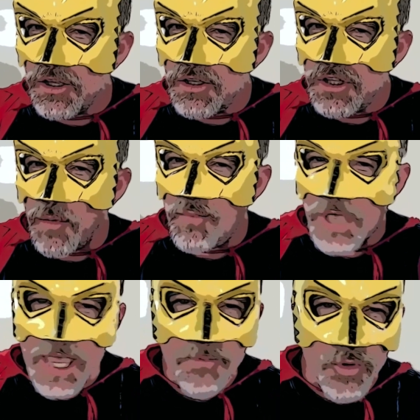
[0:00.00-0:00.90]
the
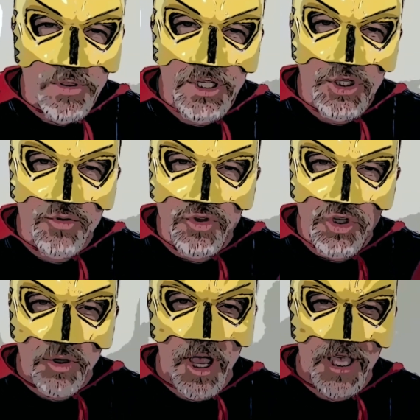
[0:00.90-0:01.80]
people that you
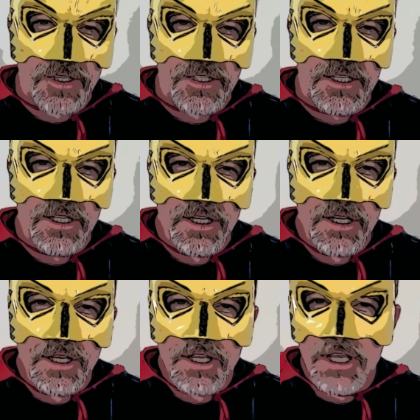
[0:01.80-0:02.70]
trust
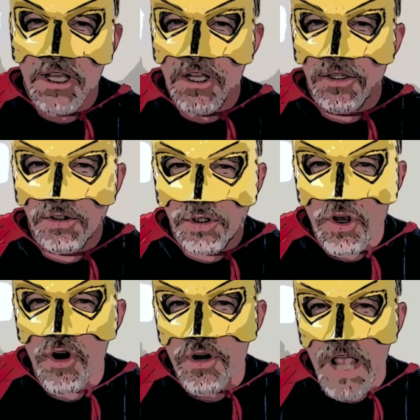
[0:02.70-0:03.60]

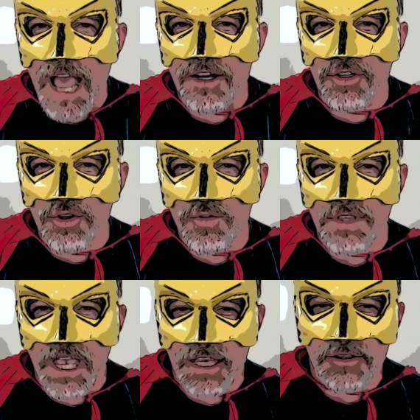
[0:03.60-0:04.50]
learn how to do
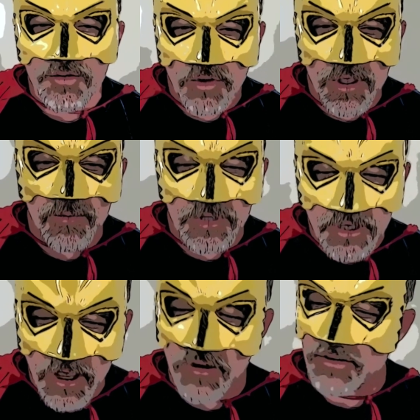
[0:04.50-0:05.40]
things for
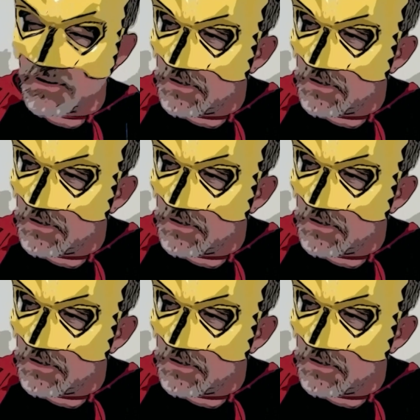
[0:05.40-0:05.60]
themselves.